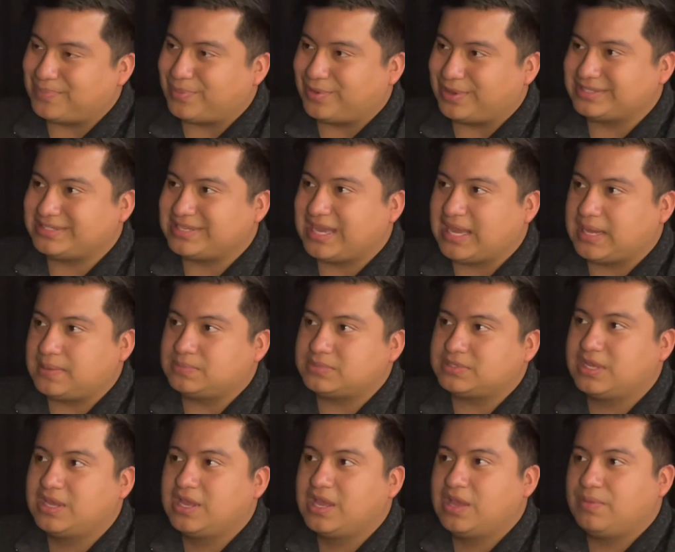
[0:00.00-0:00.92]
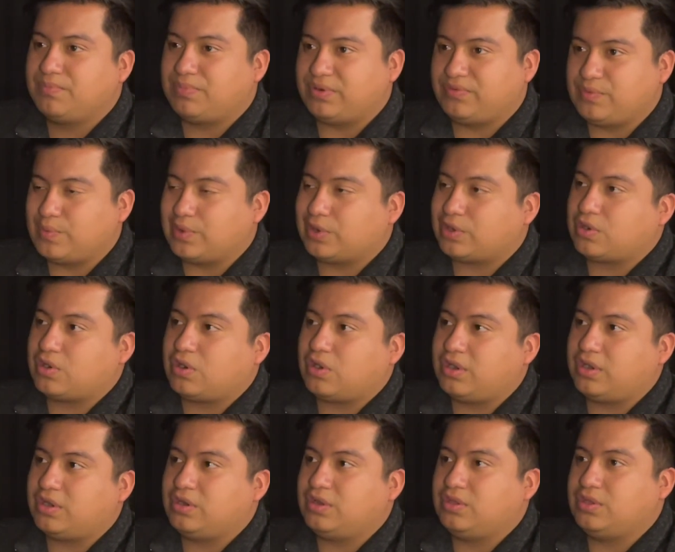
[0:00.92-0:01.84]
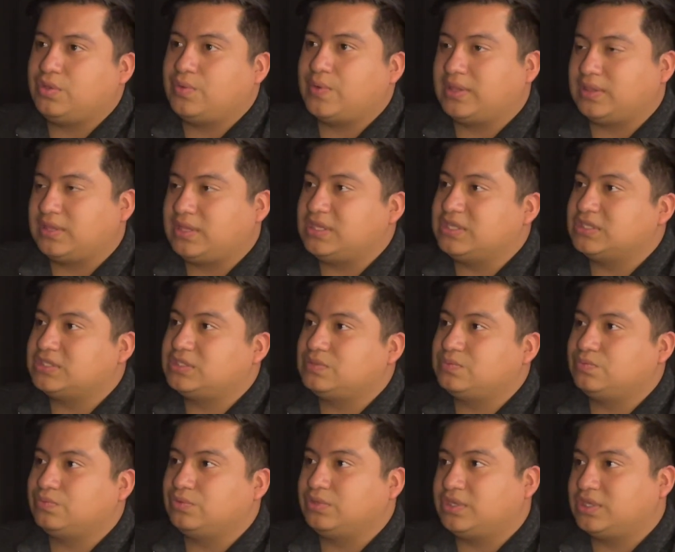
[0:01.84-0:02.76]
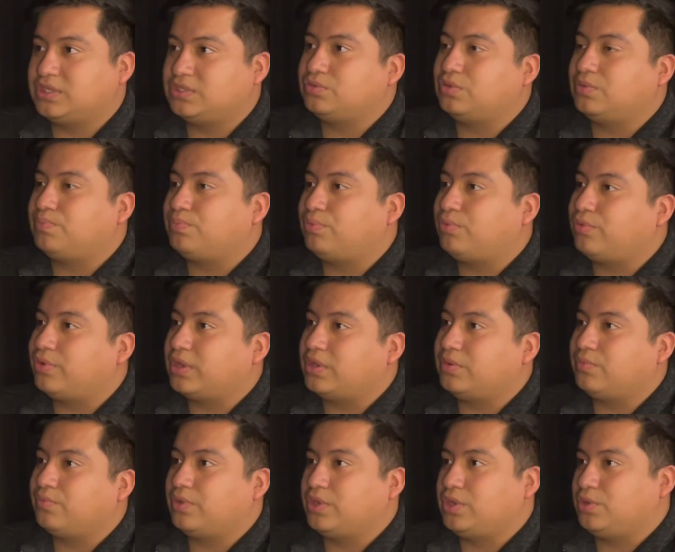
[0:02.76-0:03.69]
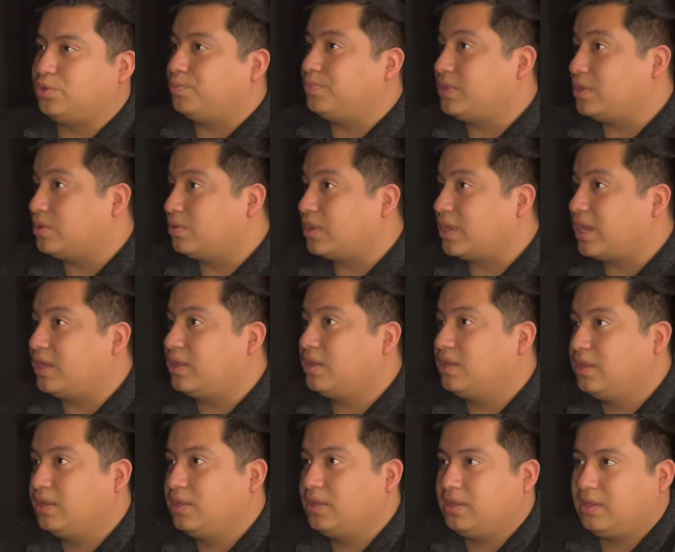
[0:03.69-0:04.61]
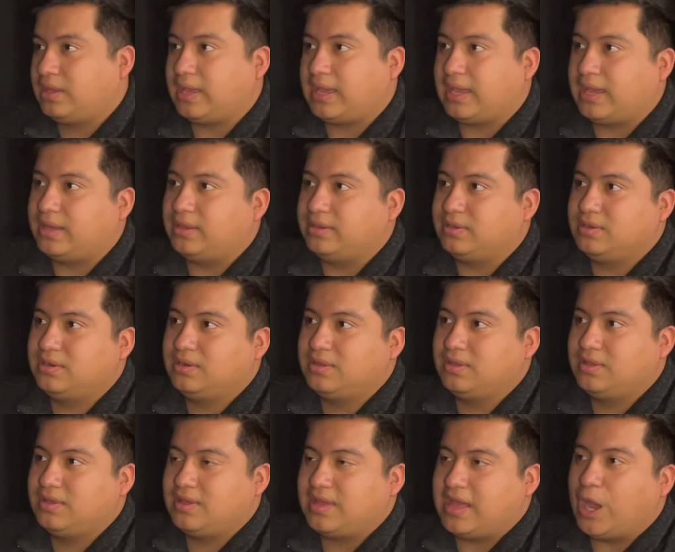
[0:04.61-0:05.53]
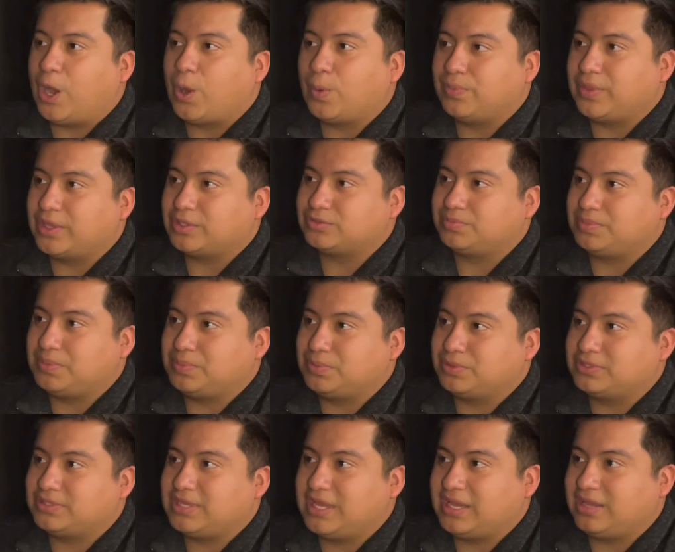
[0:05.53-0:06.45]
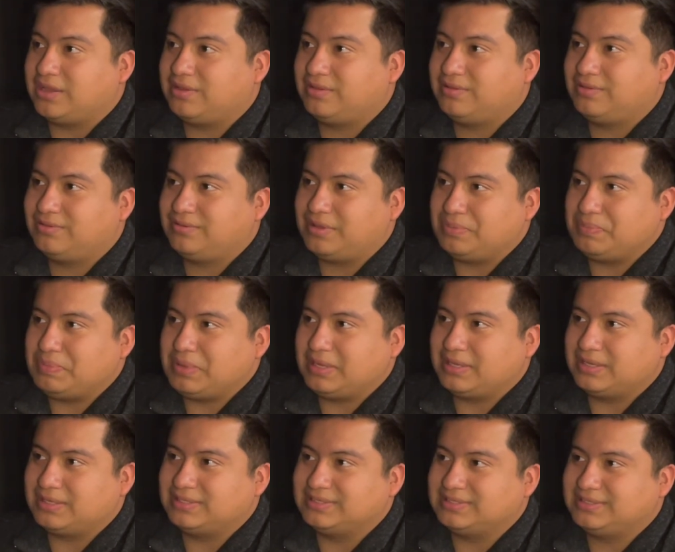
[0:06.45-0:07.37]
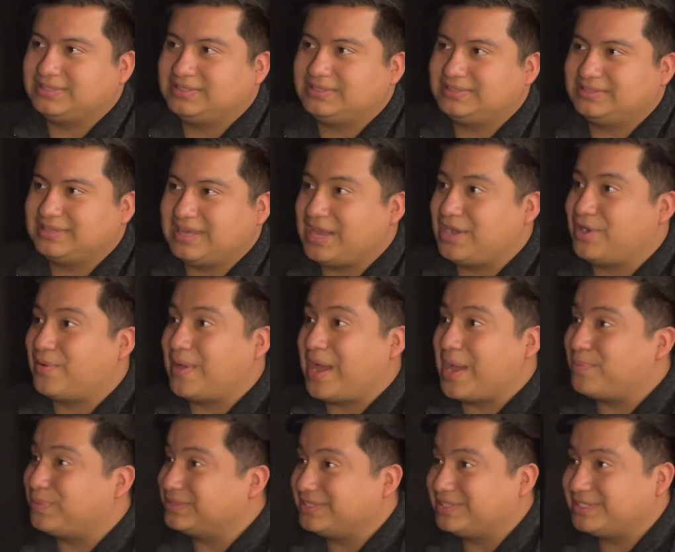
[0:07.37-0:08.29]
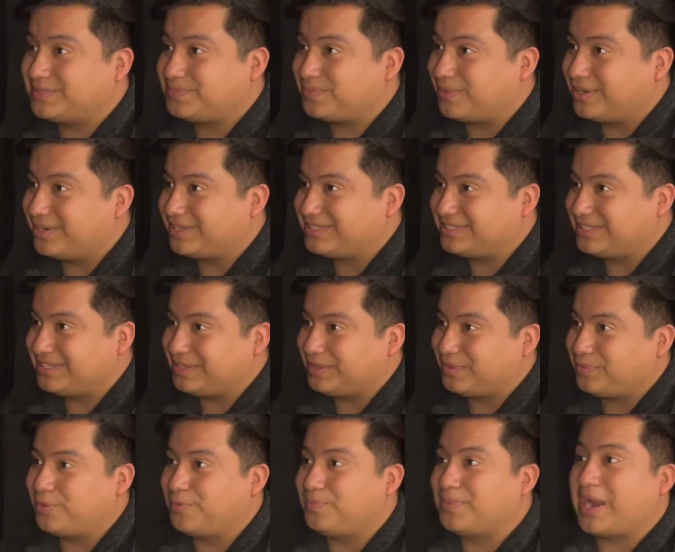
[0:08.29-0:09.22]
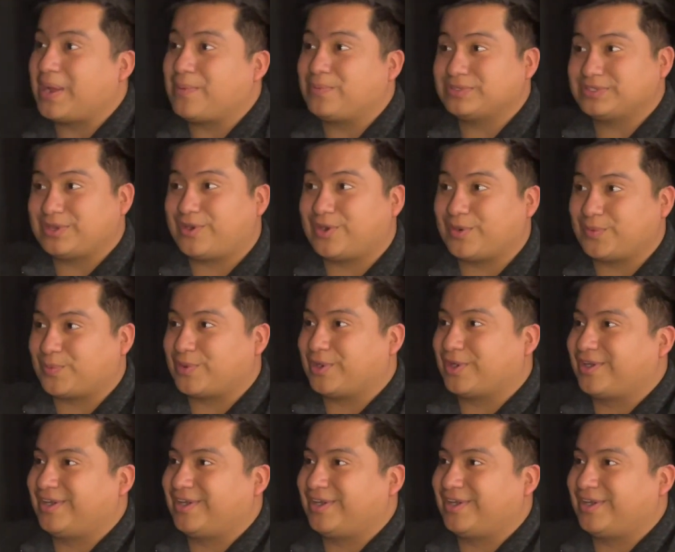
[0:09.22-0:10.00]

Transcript: at times, but if you work hard, you at least will get to a point where you will be okay. And I hope that's what people take. Because I know I wasn't the smartest kid in the room, but I was a hard worker.